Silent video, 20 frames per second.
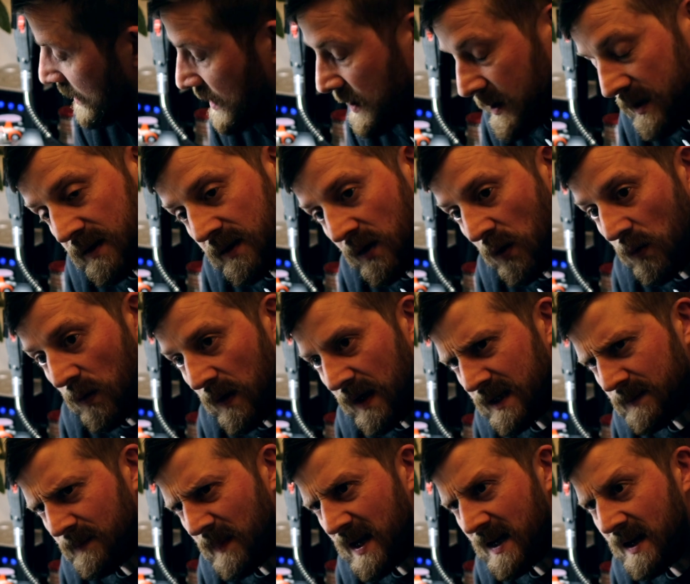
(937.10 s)
So
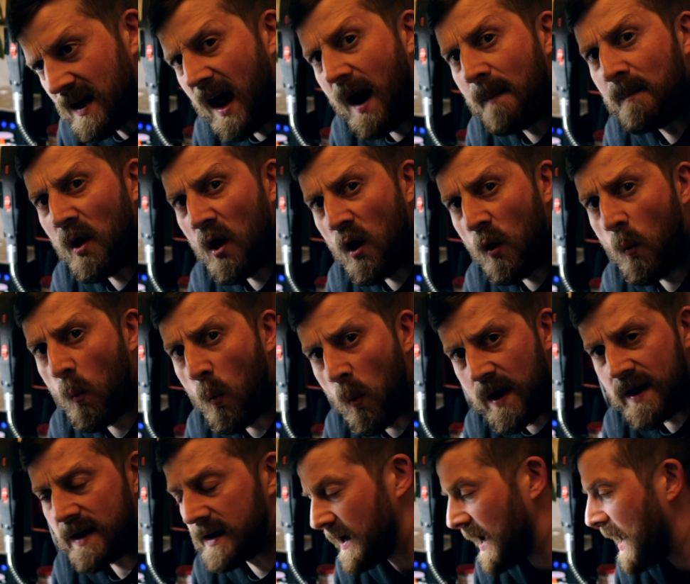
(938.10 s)
it's been about a
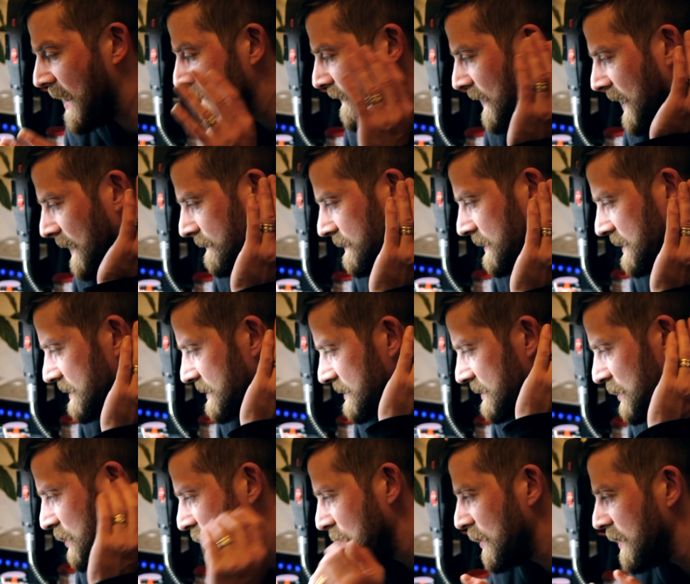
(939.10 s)
week. I've left this
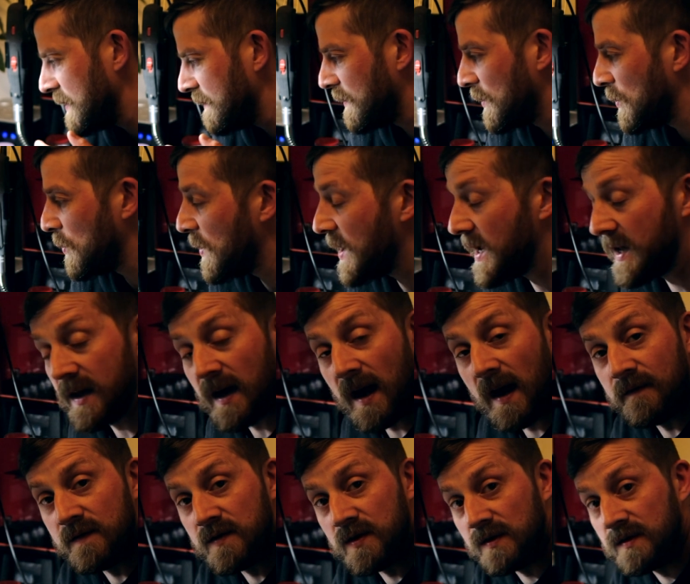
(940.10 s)
curing for a week.
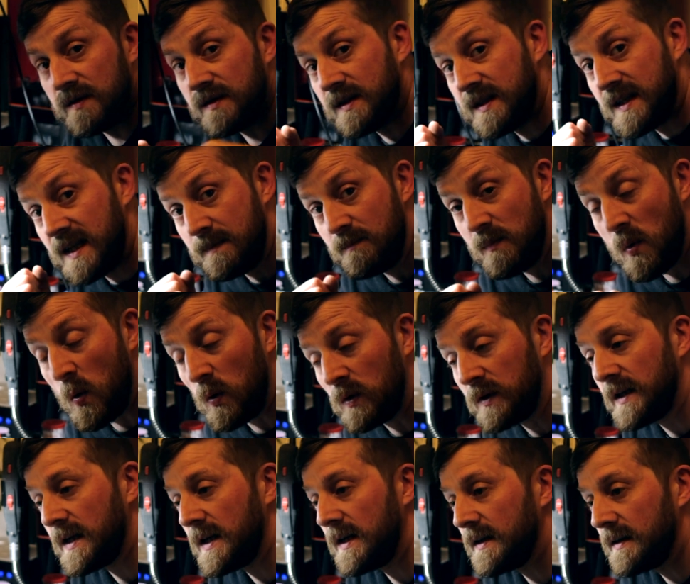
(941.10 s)
I've just
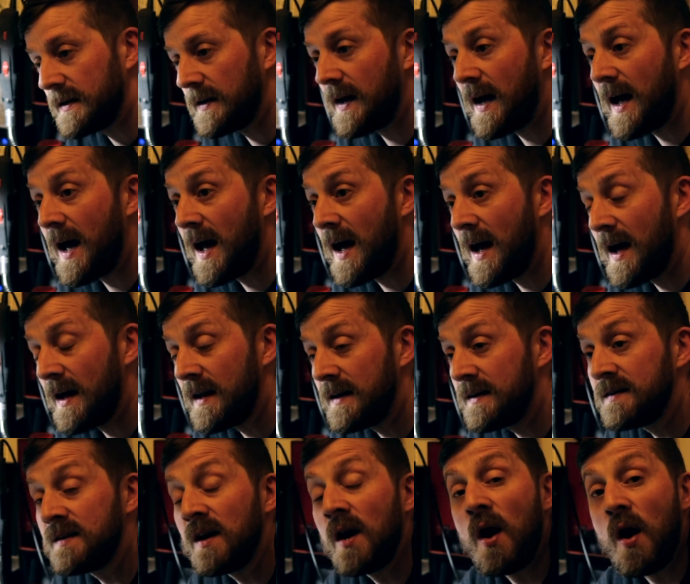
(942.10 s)
demolded it,
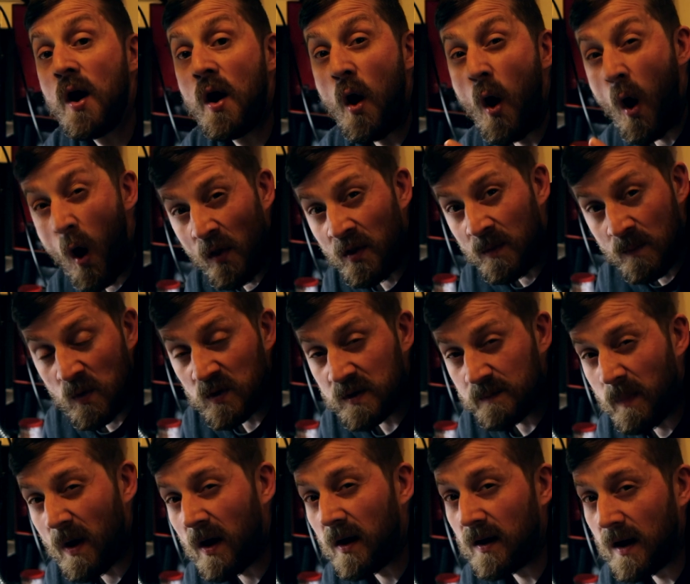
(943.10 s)
and on the
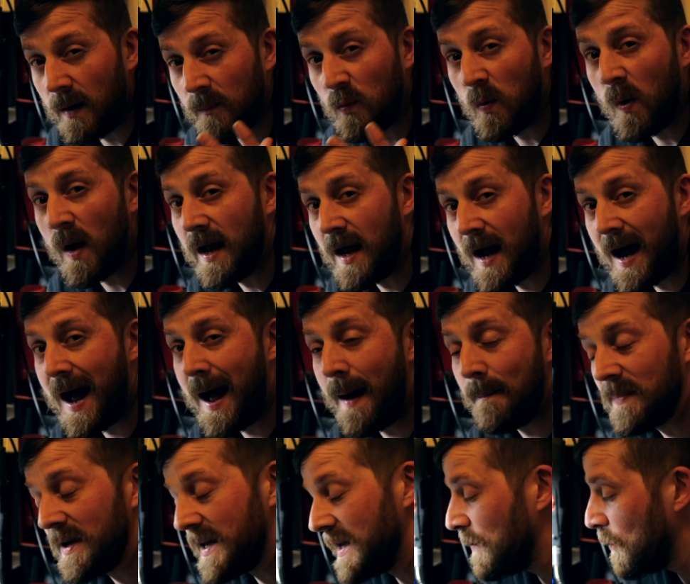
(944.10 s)
most part I'm quite
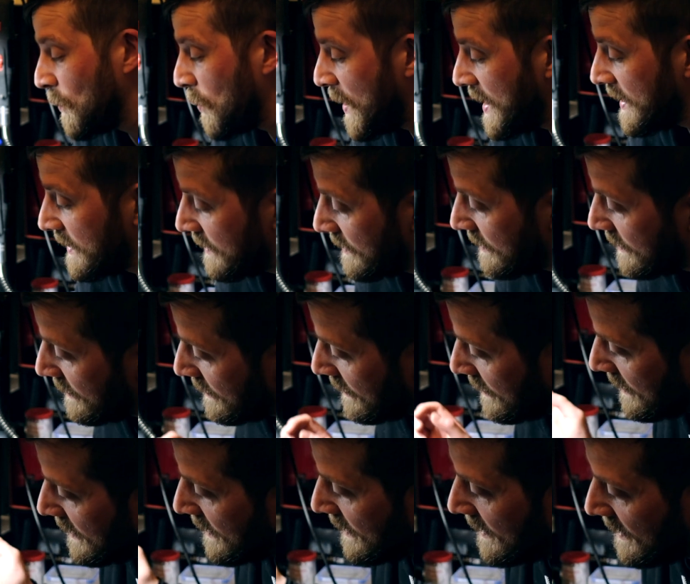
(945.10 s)
happy with
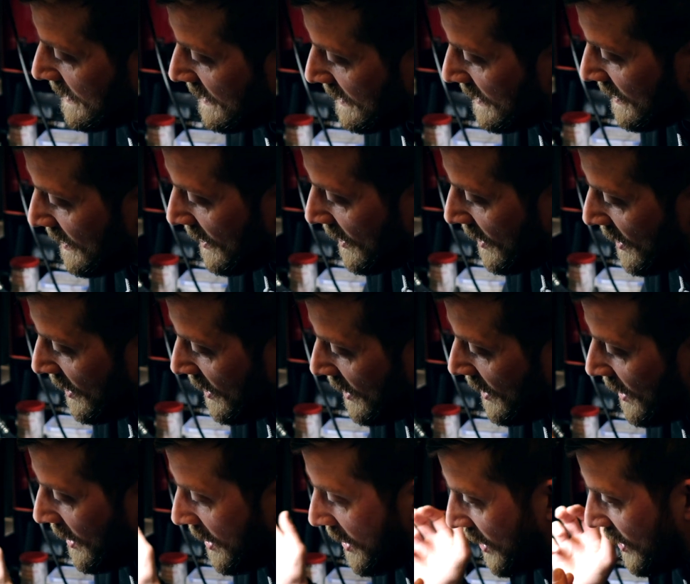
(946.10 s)

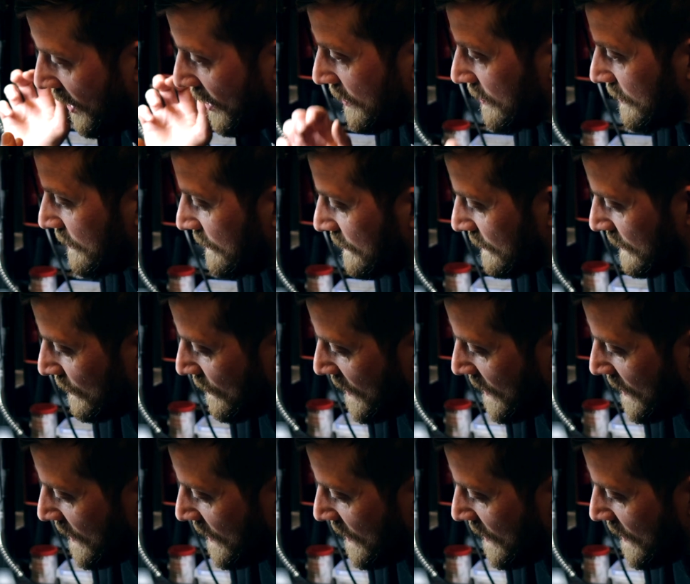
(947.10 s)
how the